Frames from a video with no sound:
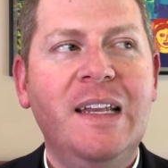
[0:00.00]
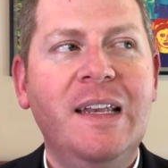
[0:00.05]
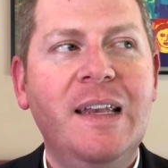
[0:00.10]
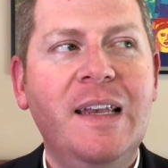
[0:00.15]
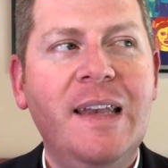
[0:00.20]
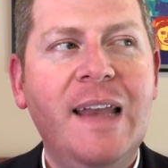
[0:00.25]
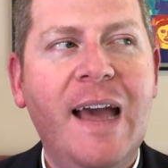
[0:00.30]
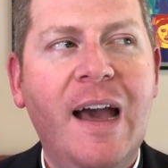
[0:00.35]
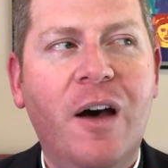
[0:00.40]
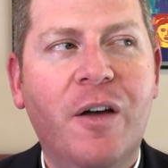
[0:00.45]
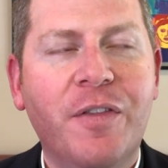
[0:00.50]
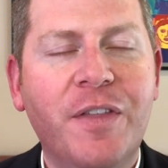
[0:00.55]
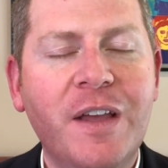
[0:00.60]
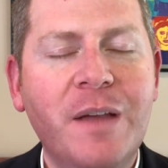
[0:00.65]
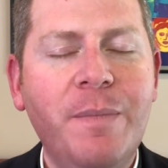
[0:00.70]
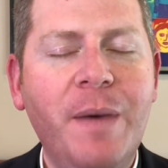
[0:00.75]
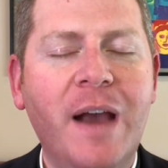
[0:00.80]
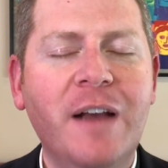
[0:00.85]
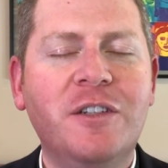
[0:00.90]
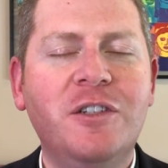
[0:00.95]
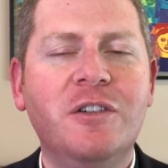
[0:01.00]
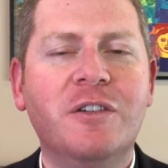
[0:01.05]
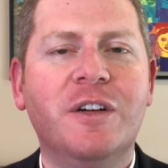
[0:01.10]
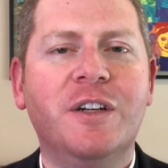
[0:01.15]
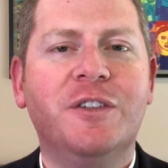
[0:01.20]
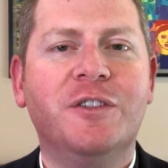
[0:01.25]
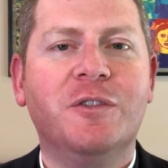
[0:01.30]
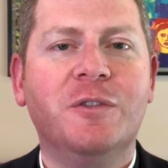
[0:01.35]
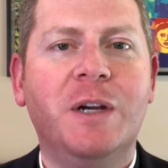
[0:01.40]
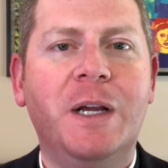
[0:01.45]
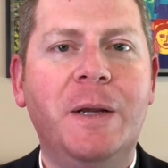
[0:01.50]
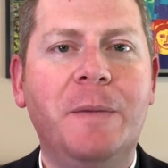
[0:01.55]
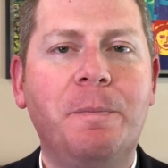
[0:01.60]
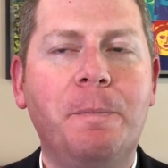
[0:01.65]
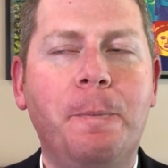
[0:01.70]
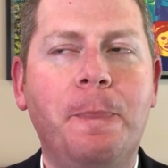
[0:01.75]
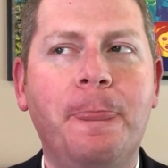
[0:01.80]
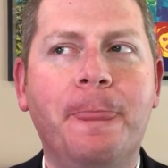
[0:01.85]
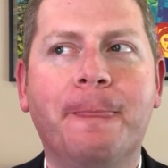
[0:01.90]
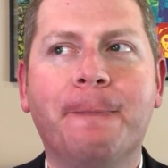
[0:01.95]
Now, think back to your history.
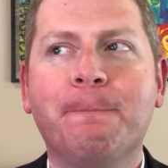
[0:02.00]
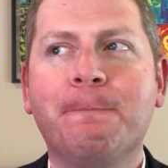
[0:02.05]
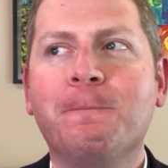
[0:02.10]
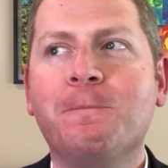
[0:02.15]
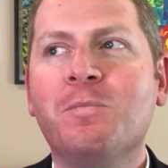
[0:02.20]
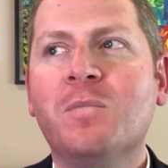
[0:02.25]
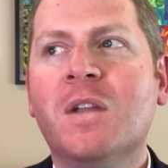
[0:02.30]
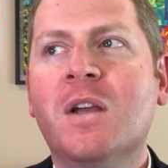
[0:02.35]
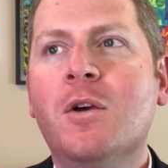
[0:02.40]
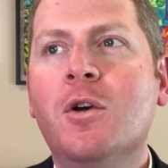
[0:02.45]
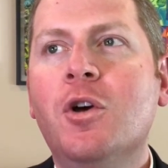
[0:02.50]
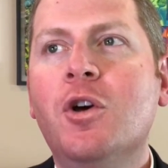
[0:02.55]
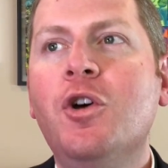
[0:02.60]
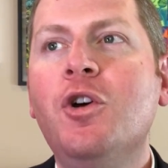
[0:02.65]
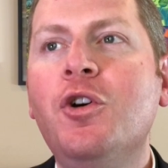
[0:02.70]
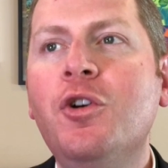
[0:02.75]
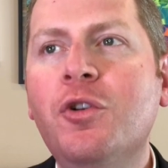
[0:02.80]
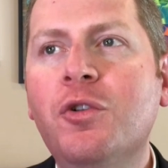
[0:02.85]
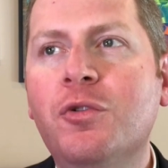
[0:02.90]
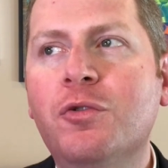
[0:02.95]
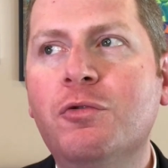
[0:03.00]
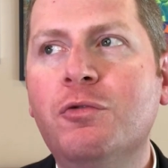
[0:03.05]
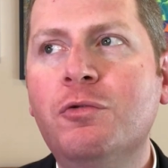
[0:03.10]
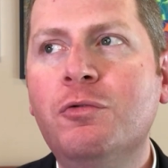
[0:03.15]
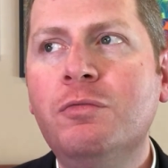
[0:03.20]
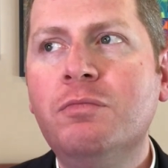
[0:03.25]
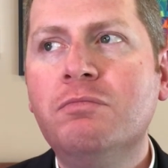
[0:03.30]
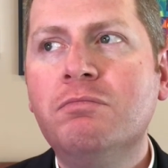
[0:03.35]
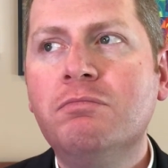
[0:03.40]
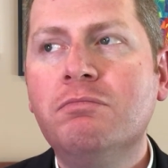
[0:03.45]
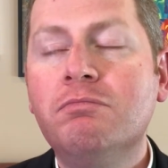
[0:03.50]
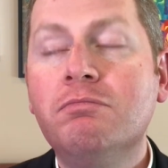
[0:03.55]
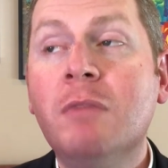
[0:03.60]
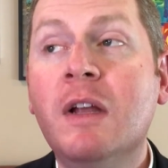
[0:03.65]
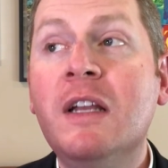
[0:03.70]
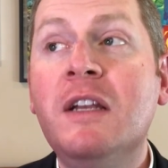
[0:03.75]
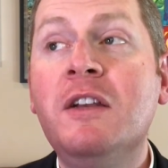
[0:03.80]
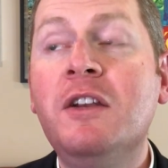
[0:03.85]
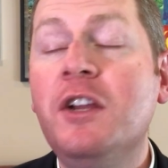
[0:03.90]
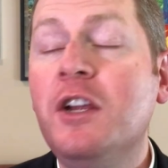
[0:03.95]
Who
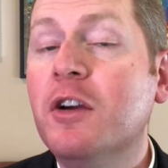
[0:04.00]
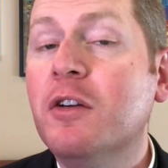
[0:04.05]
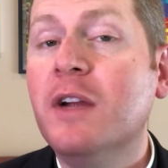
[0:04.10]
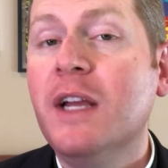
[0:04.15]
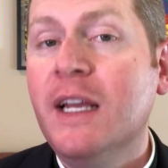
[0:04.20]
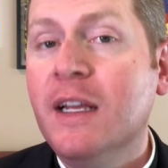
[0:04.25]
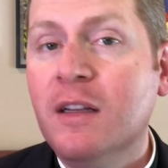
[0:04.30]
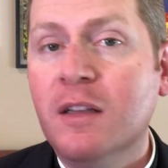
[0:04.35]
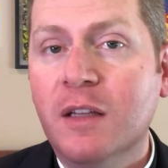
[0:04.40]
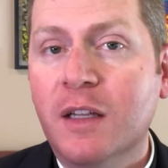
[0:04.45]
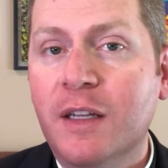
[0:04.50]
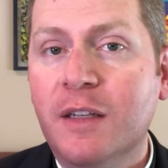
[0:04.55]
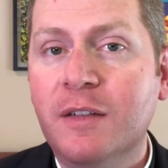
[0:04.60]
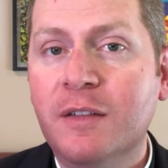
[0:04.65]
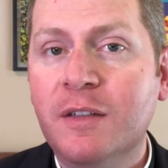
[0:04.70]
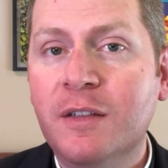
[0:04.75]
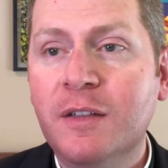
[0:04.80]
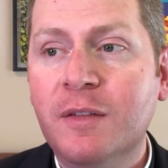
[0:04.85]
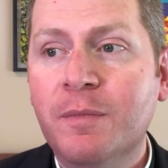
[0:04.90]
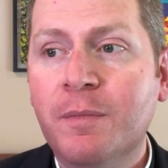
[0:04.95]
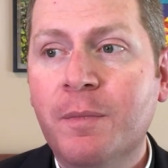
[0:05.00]
near England